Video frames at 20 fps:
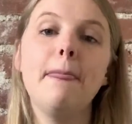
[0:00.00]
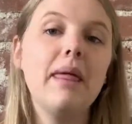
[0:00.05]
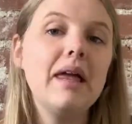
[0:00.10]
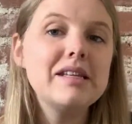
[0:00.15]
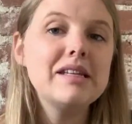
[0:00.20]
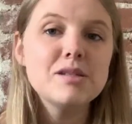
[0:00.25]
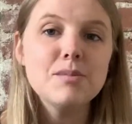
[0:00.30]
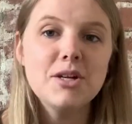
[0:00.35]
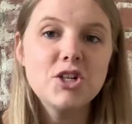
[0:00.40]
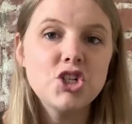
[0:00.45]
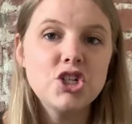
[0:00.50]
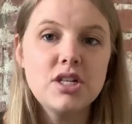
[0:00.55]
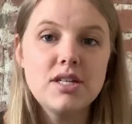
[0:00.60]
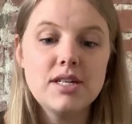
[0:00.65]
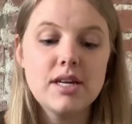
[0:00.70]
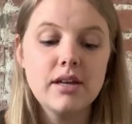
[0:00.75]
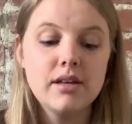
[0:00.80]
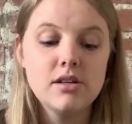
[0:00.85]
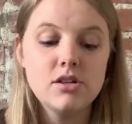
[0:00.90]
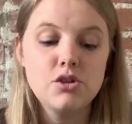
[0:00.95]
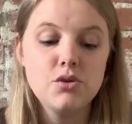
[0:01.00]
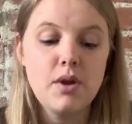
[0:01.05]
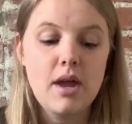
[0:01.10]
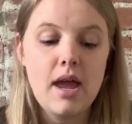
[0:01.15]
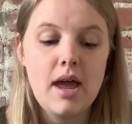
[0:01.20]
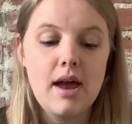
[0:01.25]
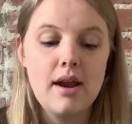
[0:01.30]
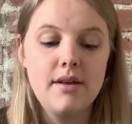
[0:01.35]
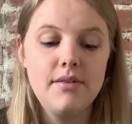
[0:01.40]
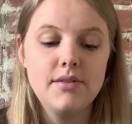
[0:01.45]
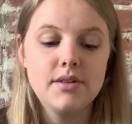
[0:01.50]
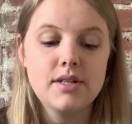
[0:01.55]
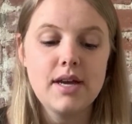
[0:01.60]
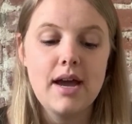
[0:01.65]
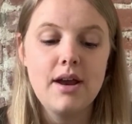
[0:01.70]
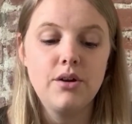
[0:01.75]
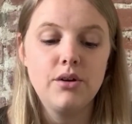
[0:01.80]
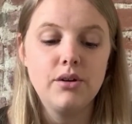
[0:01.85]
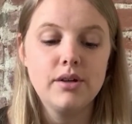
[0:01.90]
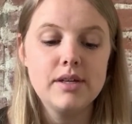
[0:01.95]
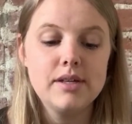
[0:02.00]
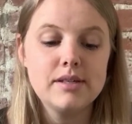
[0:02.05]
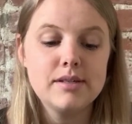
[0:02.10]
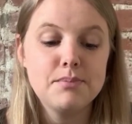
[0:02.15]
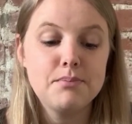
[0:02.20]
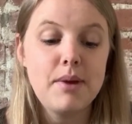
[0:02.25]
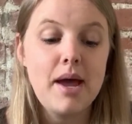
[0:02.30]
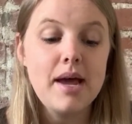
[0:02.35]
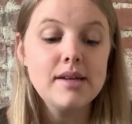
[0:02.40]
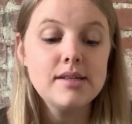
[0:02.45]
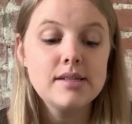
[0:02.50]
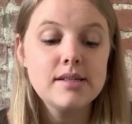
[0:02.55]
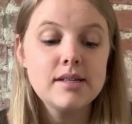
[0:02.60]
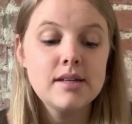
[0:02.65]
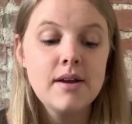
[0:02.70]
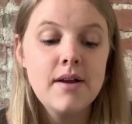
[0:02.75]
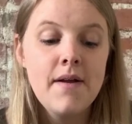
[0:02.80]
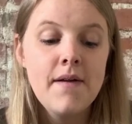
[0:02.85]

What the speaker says: as much detail as you can in the title is best.